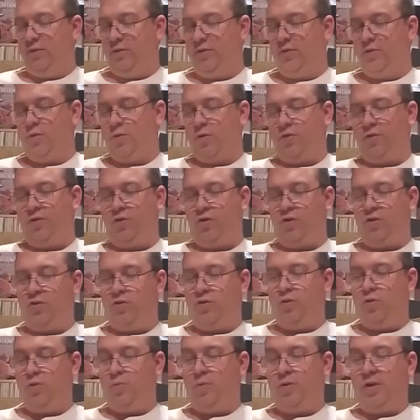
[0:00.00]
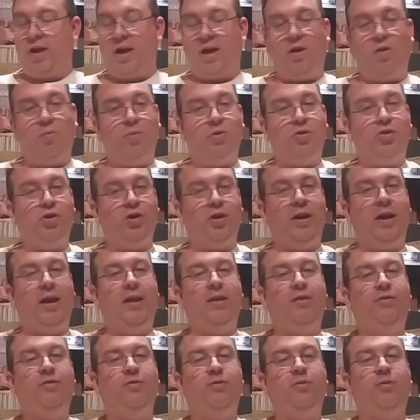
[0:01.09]
is, of course, You Can Tune A Piano, But You
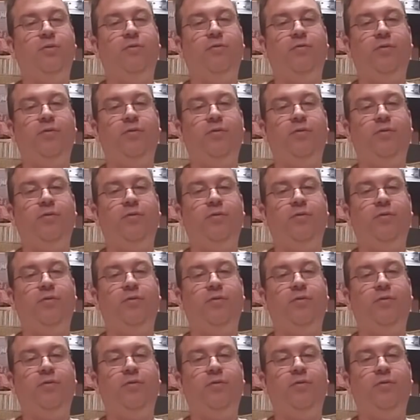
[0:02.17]
Can't Tune A